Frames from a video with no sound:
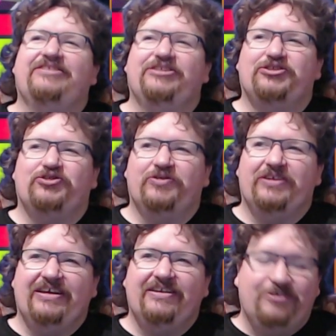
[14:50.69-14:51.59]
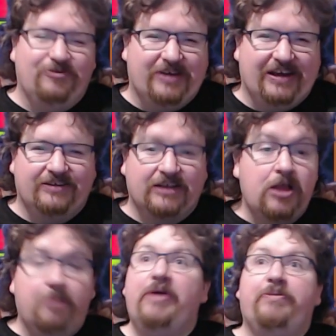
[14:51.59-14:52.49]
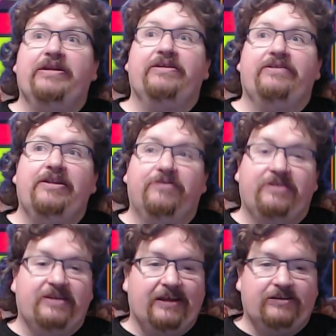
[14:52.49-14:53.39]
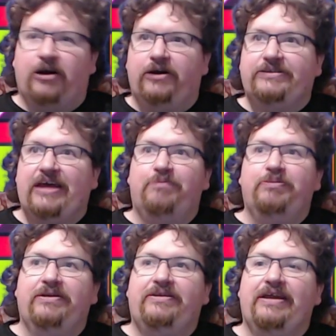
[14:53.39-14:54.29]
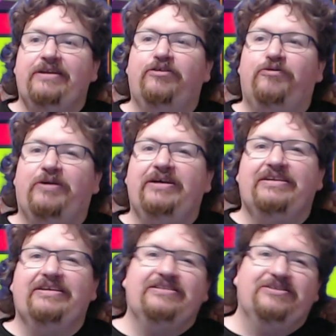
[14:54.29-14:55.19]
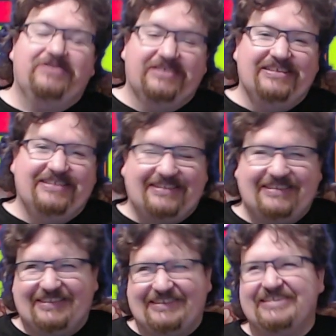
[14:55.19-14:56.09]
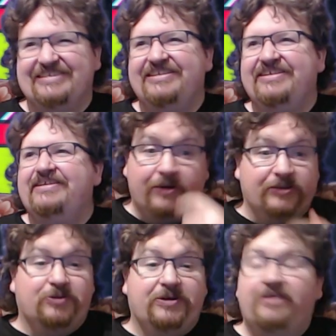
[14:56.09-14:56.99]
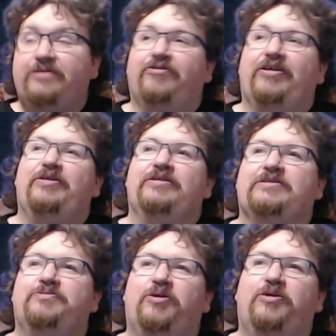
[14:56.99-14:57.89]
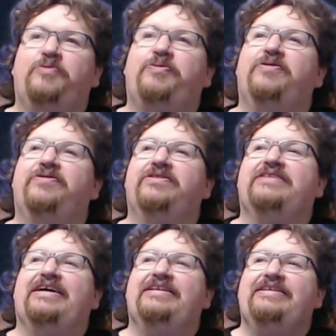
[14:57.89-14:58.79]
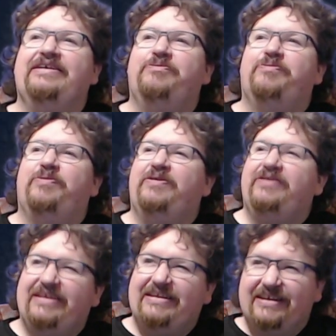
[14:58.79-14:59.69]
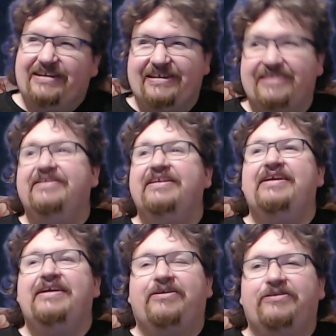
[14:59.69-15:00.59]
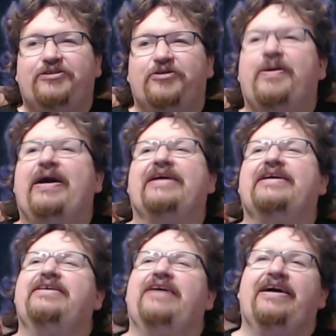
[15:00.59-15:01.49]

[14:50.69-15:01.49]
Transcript: Just throw it in. Who cares? Maybe Nintendo did that. God damn Nintendo. Why did they do this? Or this one here. Great. Small Pure Italia Berlin Hunter Pack.